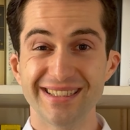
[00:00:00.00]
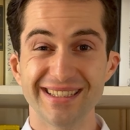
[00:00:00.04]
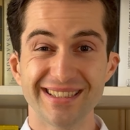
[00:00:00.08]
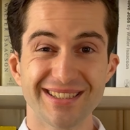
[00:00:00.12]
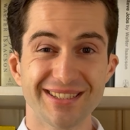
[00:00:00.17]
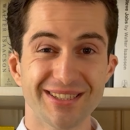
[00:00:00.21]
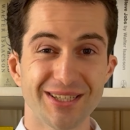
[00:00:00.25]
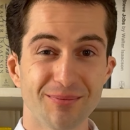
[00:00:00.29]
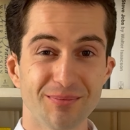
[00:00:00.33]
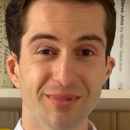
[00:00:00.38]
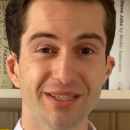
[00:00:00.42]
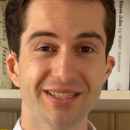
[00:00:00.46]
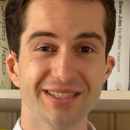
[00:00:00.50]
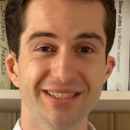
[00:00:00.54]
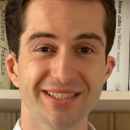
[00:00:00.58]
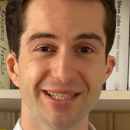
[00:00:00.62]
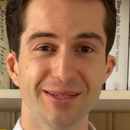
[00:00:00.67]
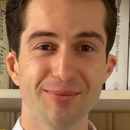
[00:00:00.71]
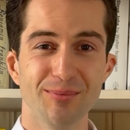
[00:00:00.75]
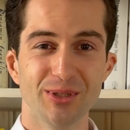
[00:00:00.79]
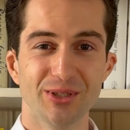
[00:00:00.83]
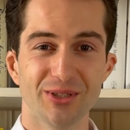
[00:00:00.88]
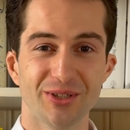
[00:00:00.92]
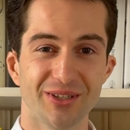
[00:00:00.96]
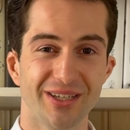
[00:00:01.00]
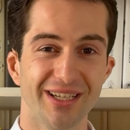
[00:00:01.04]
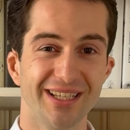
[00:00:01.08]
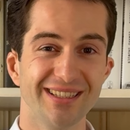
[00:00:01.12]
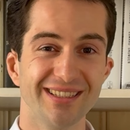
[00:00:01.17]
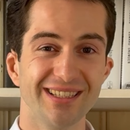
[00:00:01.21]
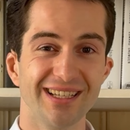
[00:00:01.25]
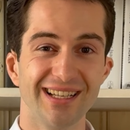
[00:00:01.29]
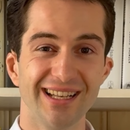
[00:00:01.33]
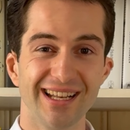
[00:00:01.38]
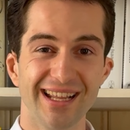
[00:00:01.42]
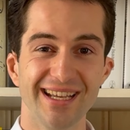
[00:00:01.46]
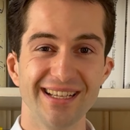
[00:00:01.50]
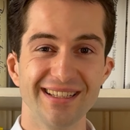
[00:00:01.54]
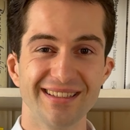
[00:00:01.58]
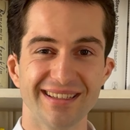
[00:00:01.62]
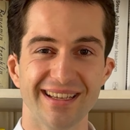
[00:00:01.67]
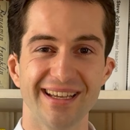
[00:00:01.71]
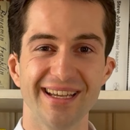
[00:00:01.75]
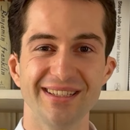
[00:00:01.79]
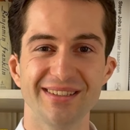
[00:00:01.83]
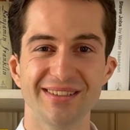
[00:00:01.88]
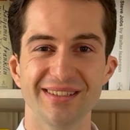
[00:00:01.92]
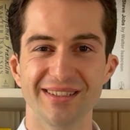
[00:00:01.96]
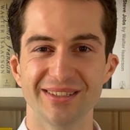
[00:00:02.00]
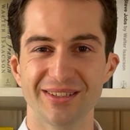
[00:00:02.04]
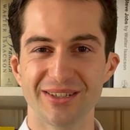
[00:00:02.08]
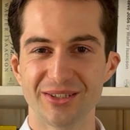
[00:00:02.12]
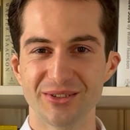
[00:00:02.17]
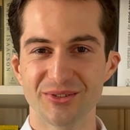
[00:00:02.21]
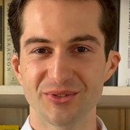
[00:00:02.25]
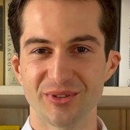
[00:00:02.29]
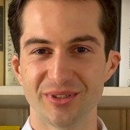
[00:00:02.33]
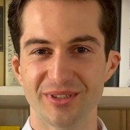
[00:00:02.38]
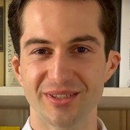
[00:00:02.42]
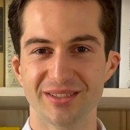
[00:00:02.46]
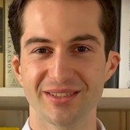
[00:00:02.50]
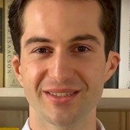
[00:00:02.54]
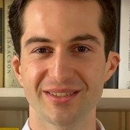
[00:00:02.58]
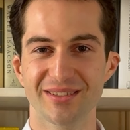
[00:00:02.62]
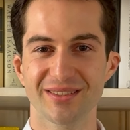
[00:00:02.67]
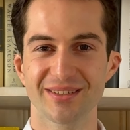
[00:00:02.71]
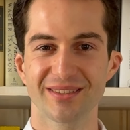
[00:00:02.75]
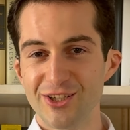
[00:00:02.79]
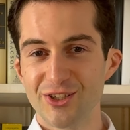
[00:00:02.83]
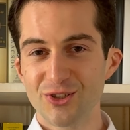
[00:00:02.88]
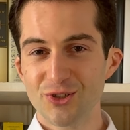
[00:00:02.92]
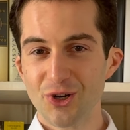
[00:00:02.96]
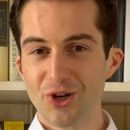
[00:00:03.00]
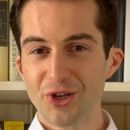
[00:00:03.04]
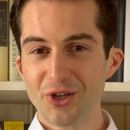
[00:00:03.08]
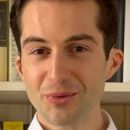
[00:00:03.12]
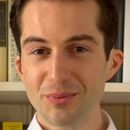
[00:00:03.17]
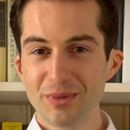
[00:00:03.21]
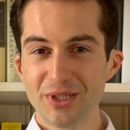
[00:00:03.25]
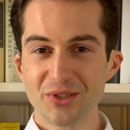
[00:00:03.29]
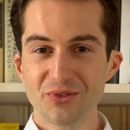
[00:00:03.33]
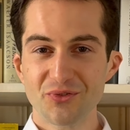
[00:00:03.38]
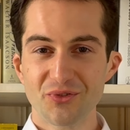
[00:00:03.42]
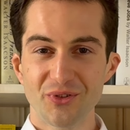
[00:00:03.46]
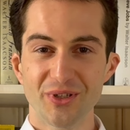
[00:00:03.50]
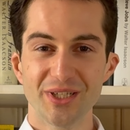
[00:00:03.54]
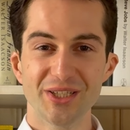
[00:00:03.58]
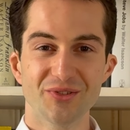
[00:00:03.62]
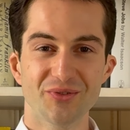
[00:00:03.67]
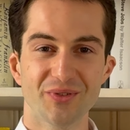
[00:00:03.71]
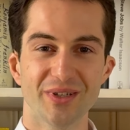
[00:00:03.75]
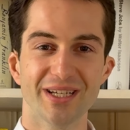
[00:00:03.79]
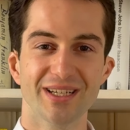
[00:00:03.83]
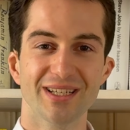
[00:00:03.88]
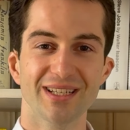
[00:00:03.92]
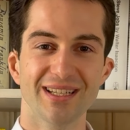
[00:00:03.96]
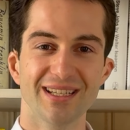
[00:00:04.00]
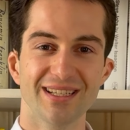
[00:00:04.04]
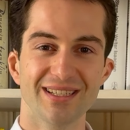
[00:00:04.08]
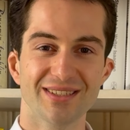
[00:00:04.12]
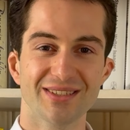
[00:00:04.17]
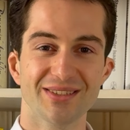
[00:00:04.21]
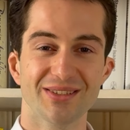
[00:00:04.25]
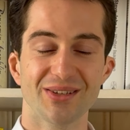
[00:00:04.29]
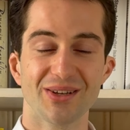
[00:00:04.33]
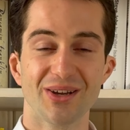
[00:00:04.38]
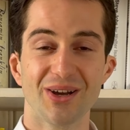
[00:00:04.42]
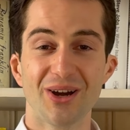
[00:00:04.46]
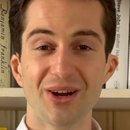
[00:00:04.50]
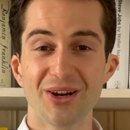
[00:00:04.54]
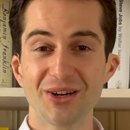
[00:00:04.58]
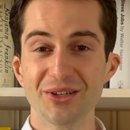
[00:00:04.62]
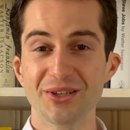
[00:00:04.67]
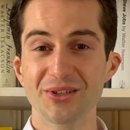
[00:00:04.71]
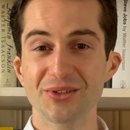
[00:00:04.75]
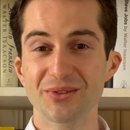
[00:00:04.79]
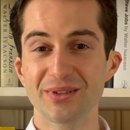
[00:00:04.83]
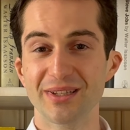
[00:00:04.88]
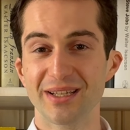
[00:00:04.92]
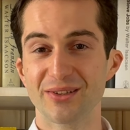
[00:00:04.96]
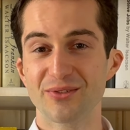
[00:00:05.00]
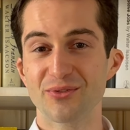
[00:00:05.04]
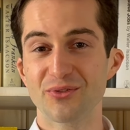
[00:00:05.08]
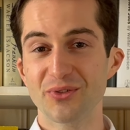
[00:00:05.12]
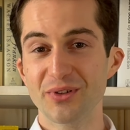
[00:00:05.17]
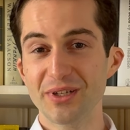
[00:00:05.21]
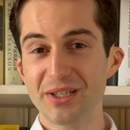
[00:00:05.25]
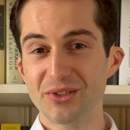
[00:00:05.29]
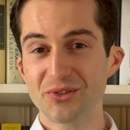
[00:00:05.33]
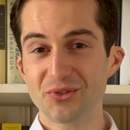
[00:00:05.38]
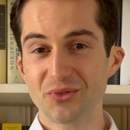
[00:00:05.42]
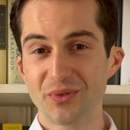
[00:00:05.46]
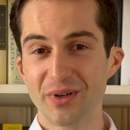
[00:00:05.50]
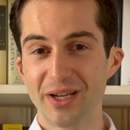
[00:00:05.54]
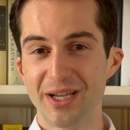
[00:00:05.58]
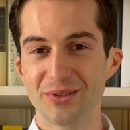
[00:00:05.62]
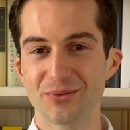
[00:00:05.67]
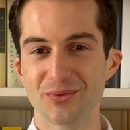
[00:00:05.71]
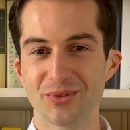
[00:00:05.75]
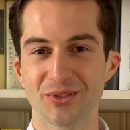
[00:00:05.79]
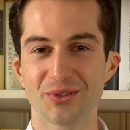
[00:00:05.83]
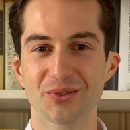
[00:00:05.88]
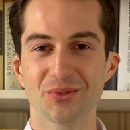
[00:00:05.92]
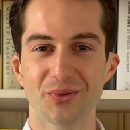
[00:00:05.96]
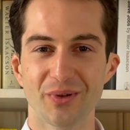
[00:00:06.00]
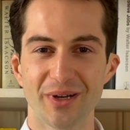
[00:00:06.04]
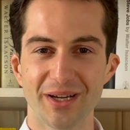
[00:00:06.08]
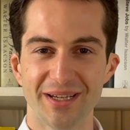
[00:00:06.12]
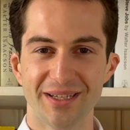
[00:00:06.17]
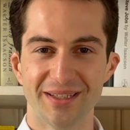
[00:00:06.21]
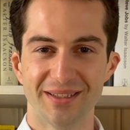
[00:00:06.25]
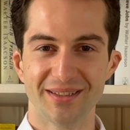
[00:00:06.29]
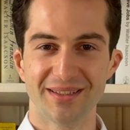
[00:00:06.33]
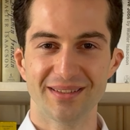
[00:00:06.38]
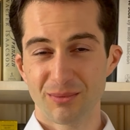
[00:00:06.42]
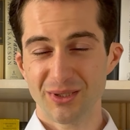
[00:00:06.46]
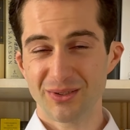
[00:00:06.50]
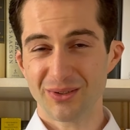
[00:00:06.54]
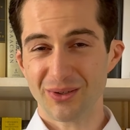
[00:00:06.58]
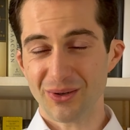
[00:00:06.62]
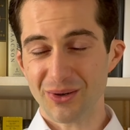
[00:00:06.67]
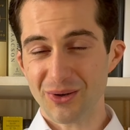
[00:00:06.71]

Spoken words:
did something similar in the late 1800s. Economist Friedrich List argued that free trade was great, but